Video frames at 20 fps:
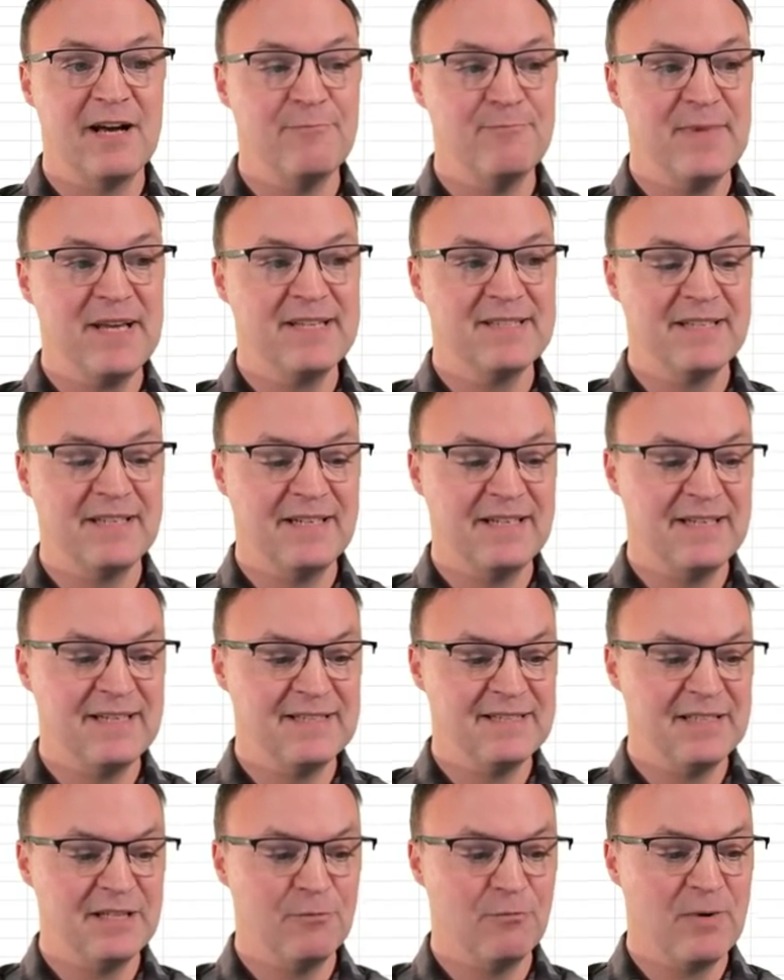Makes an
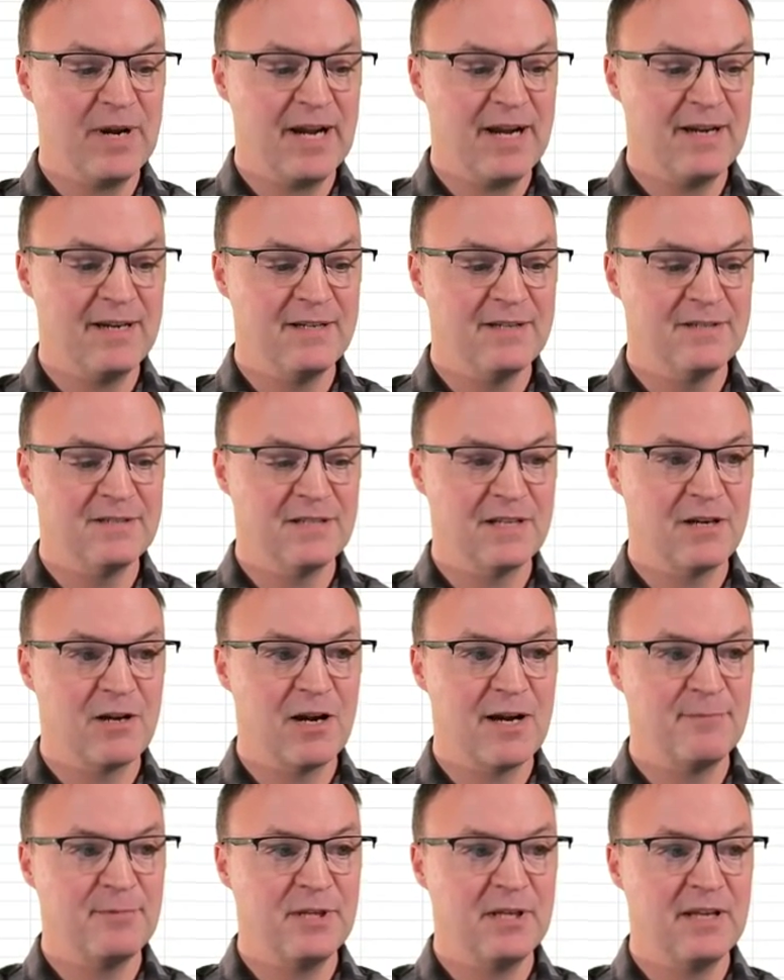easy way to
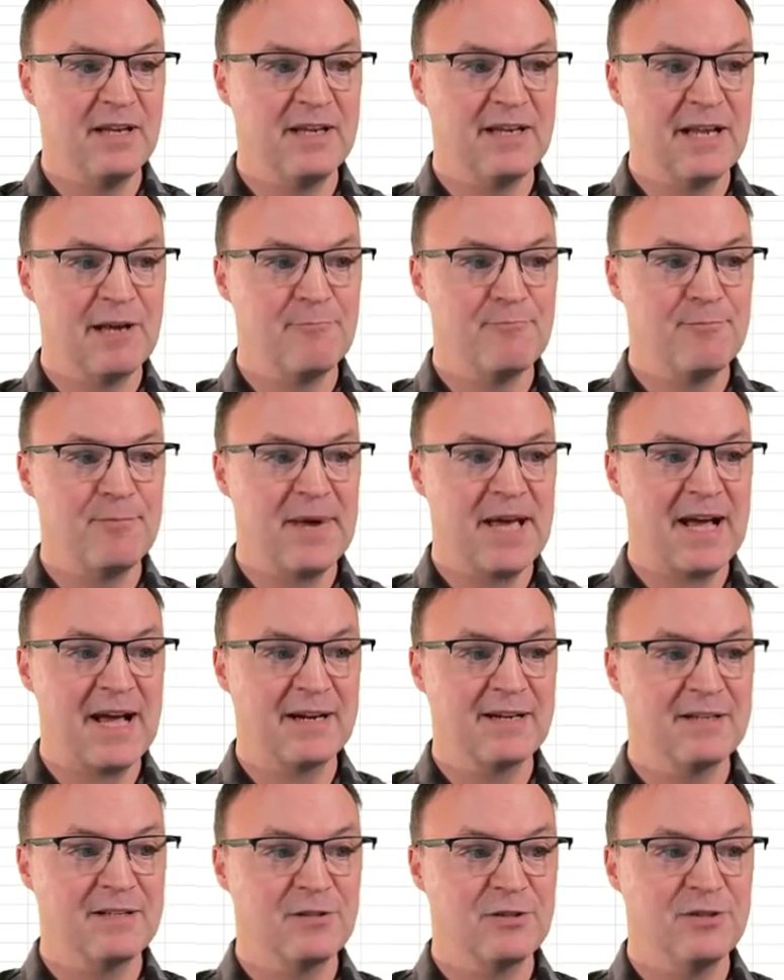copy and get
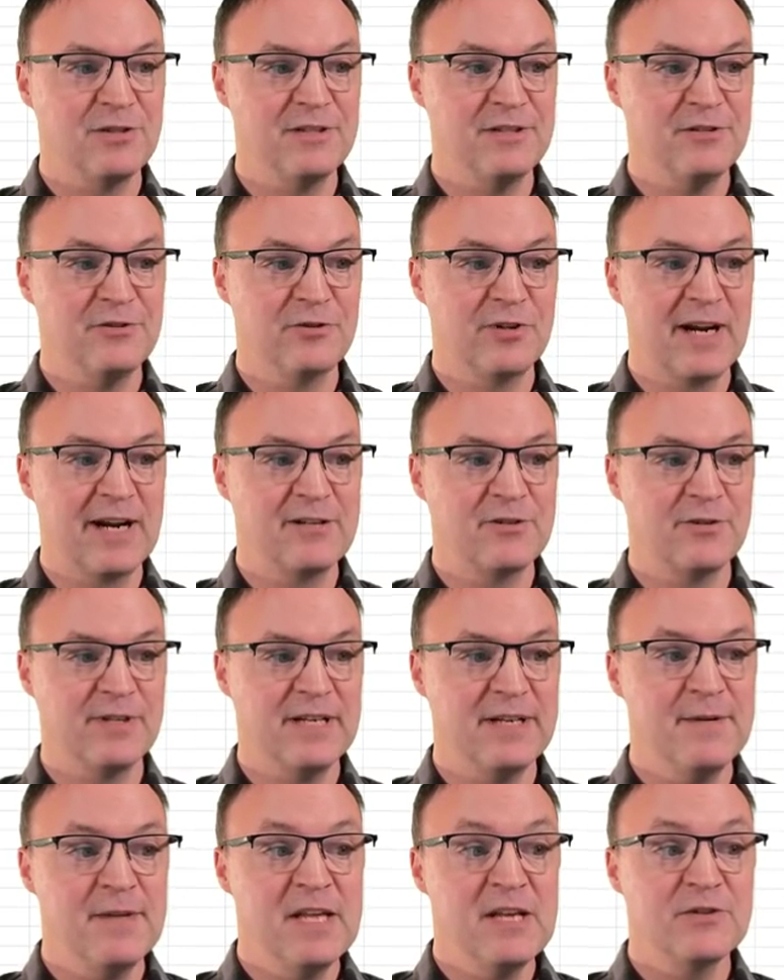back to the
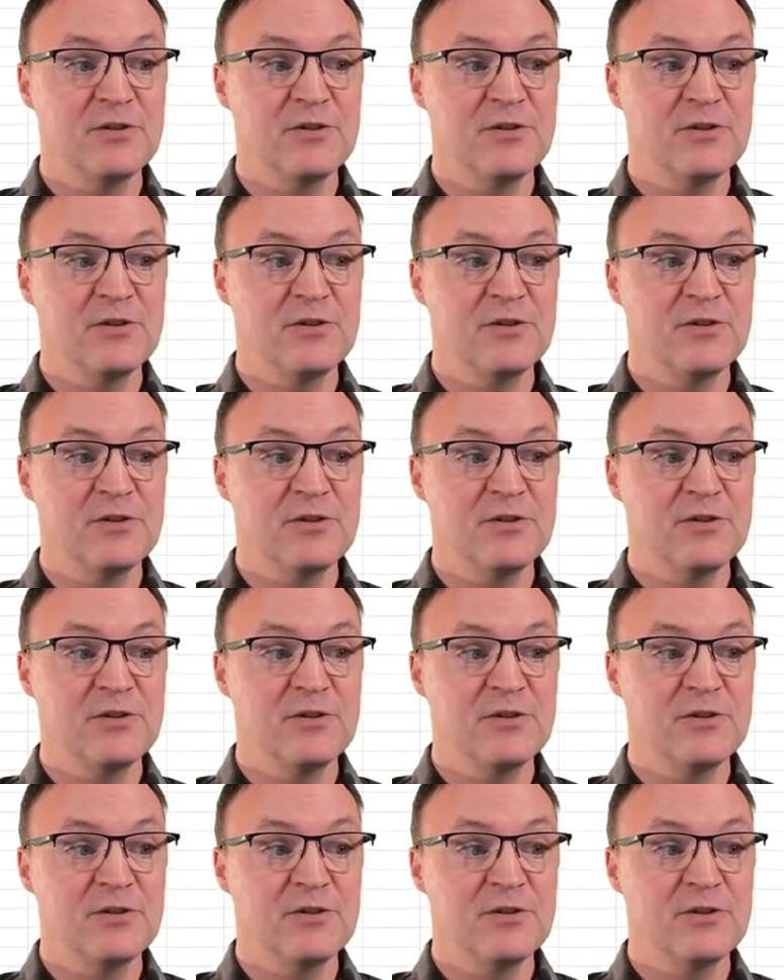directory.